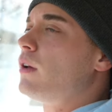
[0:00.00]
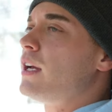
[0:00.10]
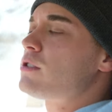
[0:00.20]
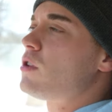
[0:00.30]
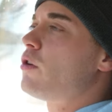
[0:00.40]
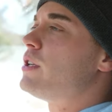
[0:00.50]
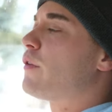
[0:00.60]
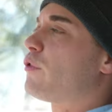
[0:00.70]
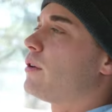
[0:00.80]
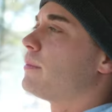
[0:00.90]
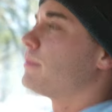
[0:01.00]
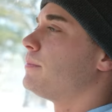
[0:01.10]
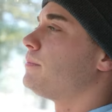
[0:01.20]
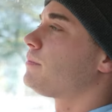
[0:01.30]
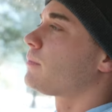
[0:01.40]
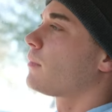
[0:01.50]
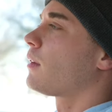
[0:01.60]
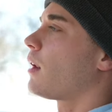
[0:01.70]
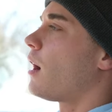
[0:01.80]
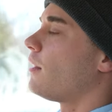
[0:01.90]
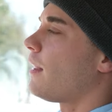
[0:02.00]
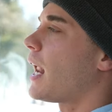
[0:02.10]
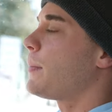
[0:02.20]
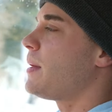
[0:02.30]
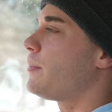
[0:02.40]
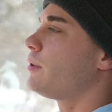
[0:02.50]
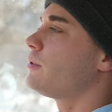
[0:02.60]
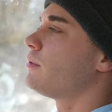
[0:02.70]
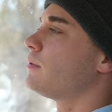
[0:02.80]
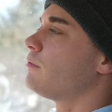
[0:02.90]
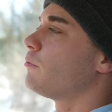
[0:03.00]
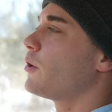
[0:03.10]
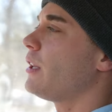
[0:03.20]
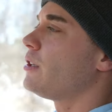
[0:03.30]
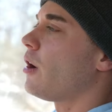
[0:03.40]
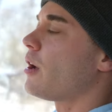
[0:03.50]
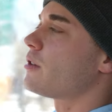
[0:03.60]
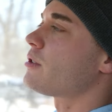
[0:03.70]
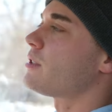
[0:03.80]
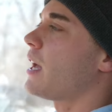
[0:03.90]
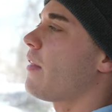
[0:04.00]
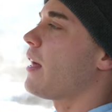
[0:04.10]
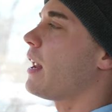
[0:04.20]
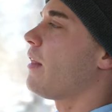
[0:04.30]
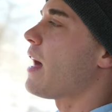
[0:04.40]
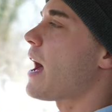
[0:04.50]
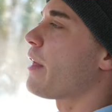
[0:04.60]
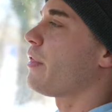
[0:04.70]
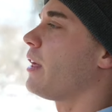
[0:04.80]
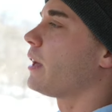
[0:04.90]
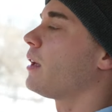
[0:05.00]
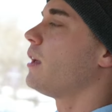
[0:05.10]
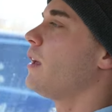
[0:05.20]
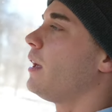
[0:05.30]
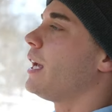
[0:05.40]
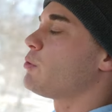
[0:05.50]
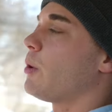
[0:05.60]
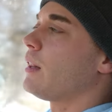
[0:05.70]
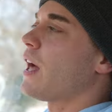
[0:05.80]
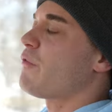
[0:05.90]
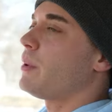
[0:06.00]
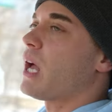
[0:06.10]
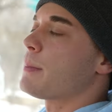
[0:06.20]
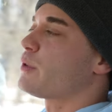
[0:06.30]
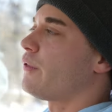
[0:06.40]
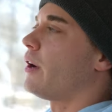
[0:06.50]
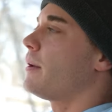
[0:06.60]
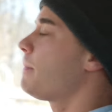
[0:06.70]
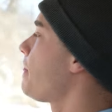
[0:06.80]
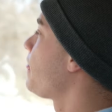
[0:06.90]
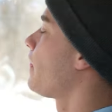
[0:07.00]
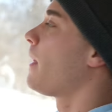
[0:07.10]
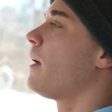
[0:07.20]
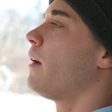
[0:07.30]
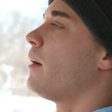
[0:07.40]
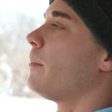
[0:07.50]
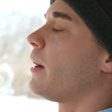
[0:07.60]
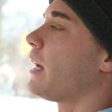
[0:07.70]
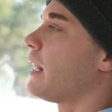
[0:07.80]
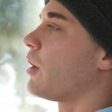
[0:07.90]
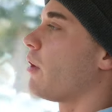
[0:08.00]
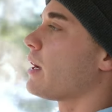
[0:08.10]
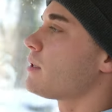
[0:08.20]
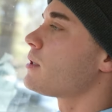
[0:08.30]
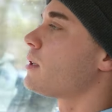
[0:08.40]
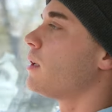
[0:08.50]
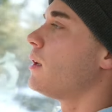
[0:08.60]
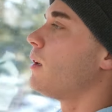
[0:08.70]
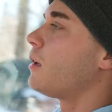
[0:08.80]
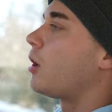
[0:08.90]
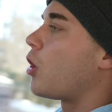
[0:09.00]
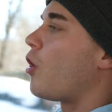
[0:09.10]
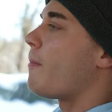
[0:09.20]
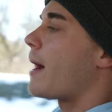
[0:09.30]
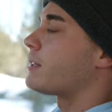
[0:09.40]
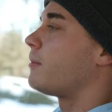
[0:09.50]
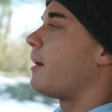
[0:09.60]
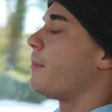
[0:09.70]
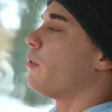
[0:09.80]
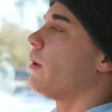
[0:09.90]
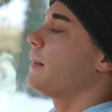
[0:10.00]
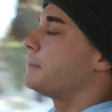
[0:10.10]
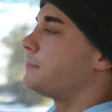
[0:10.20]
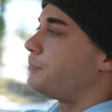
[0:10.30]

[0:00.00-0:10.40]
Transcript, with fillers: It's no different. A lot of people really don't understand that, and that, I think, is when life becomes fun. But I digress. Going back to my point,